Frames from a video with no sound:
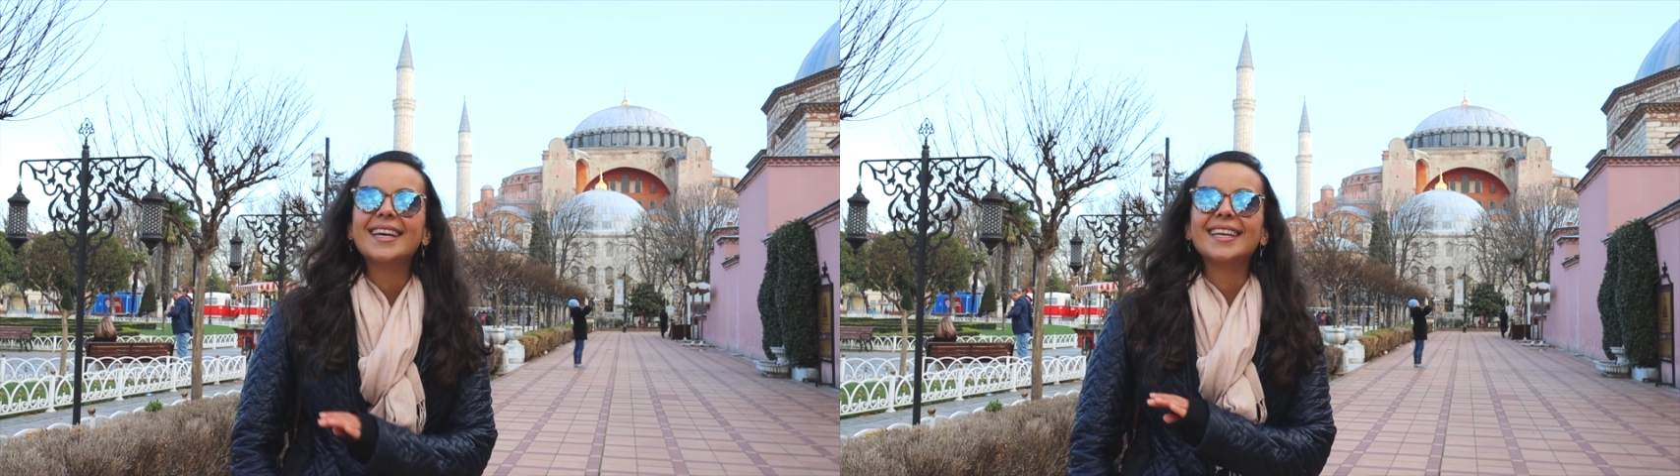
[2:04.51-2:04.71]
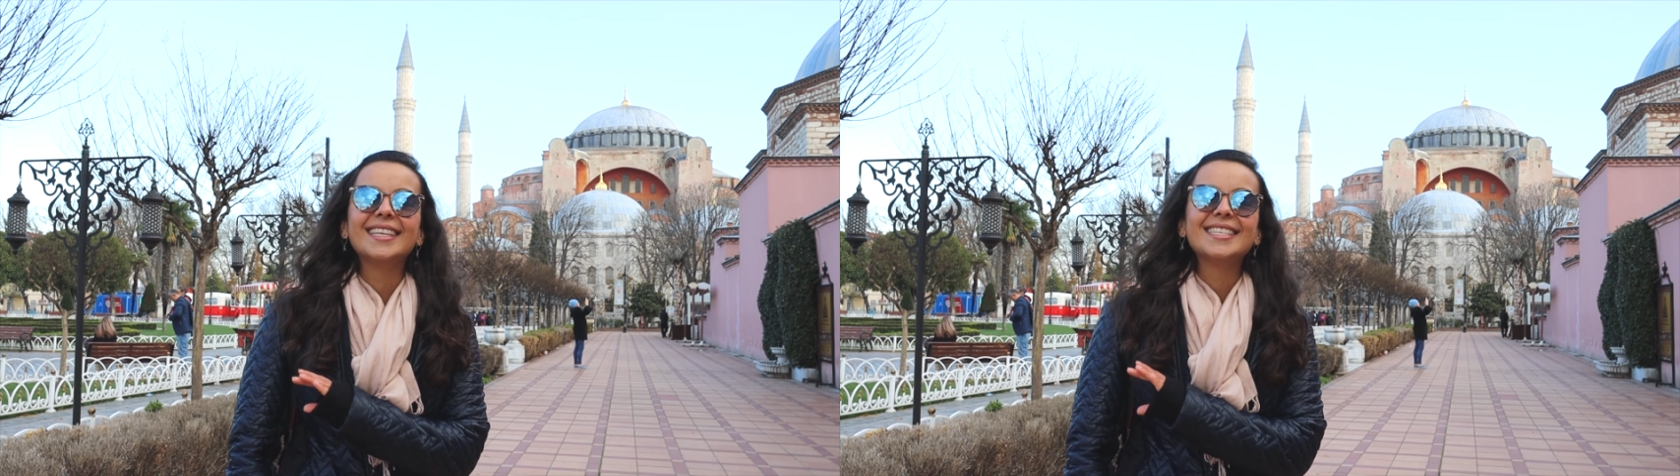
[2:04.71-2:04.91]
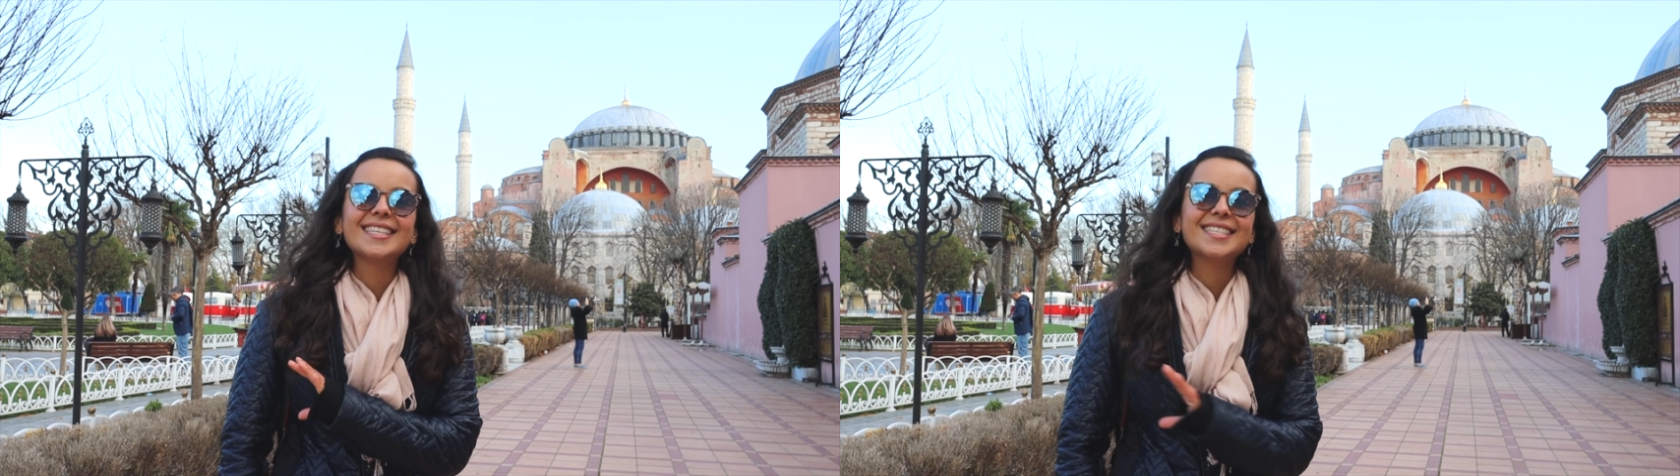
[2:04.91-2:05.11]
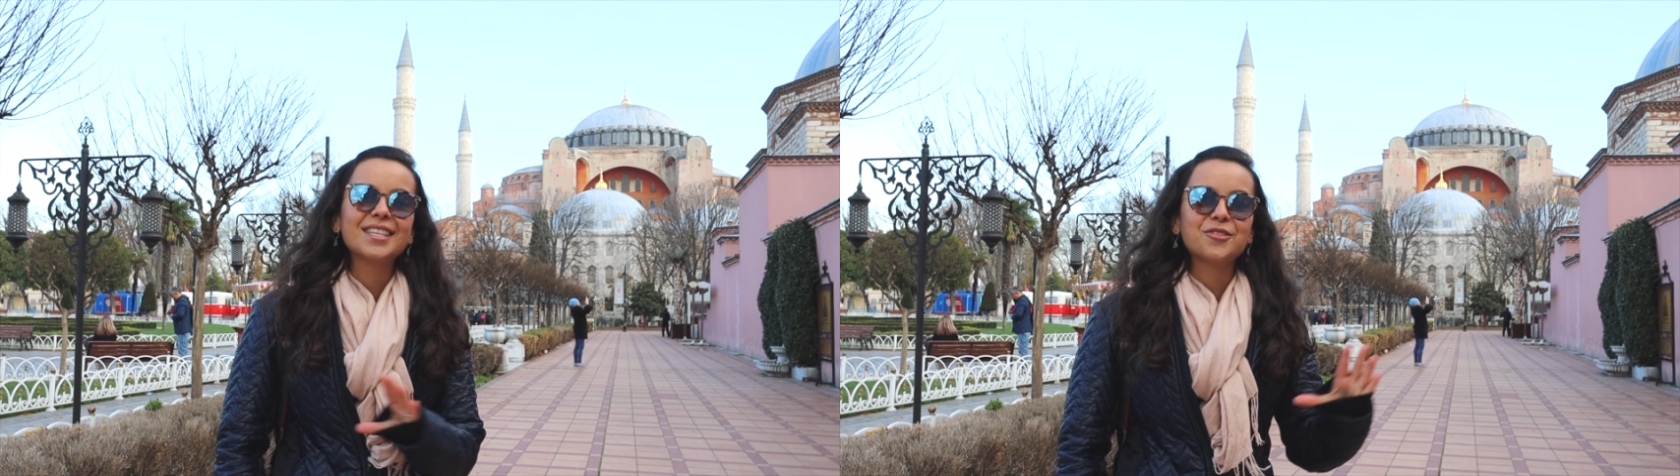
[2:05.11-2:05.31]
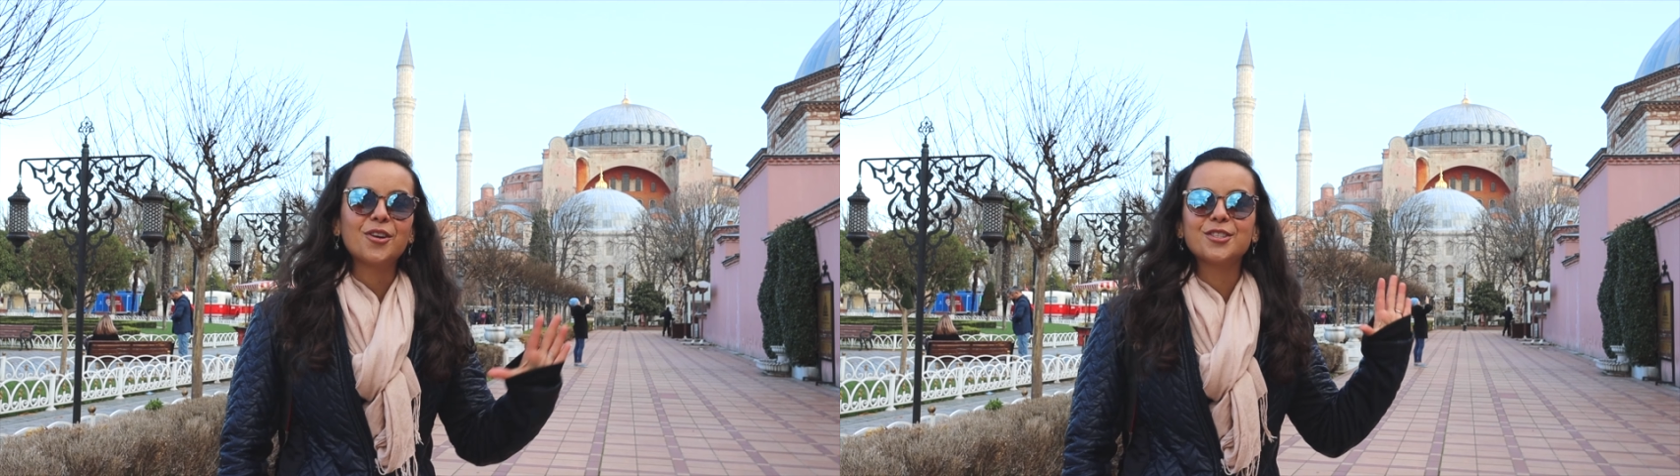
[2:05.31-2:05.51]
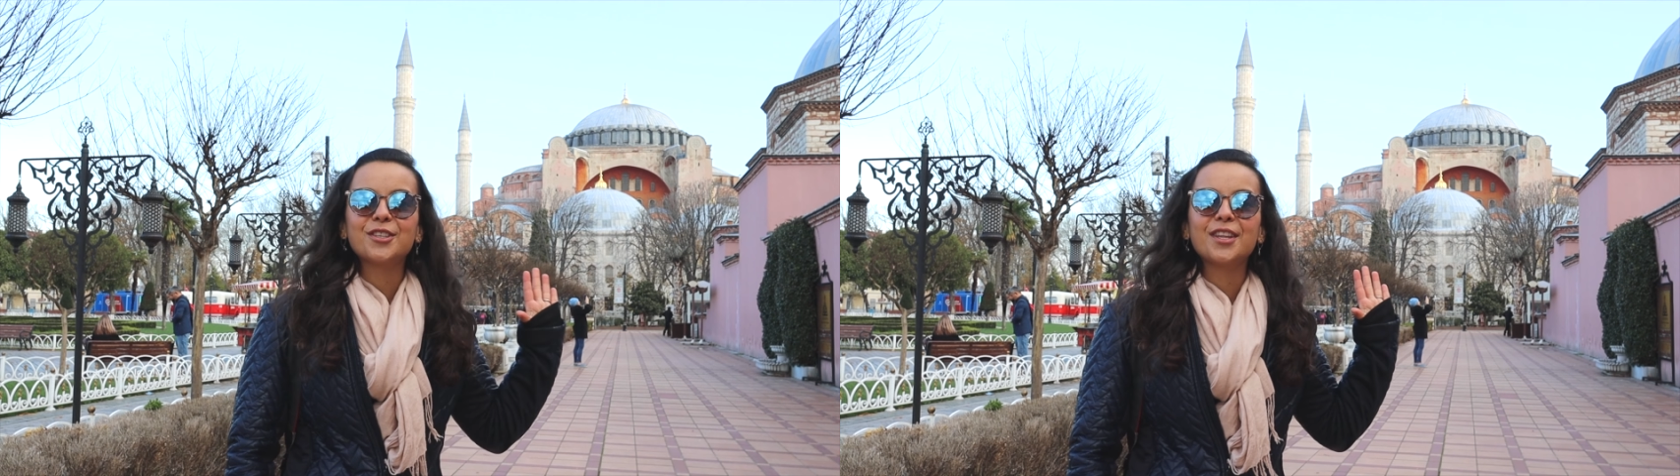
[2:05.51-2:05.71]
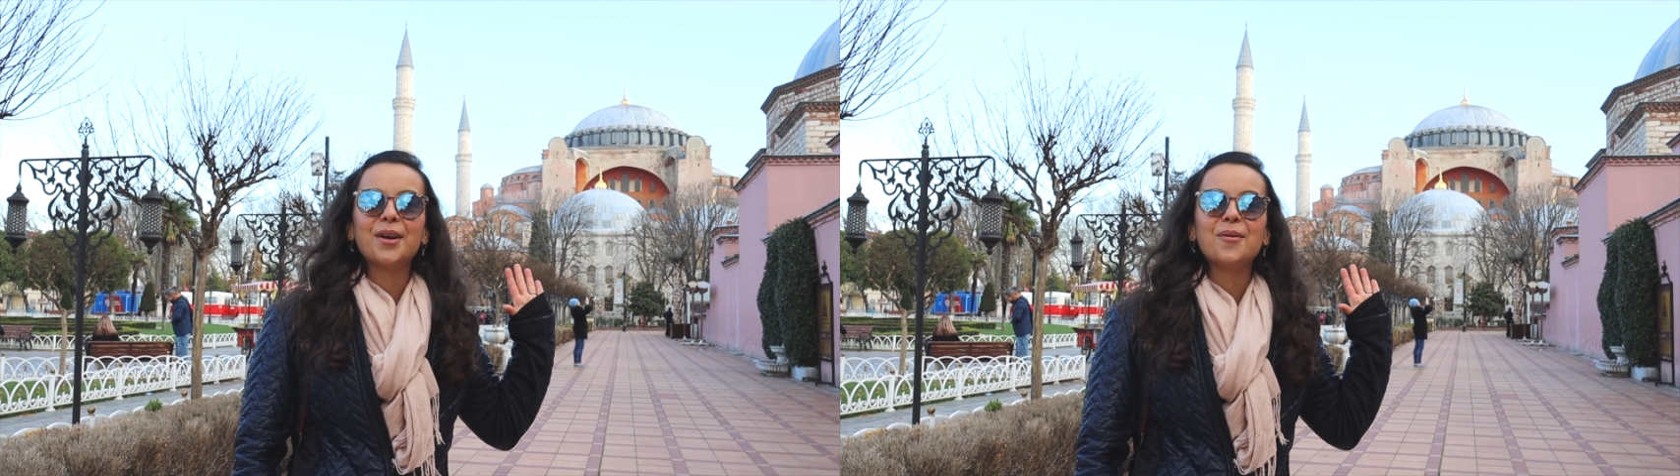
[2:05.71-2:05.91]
and this is the structure that I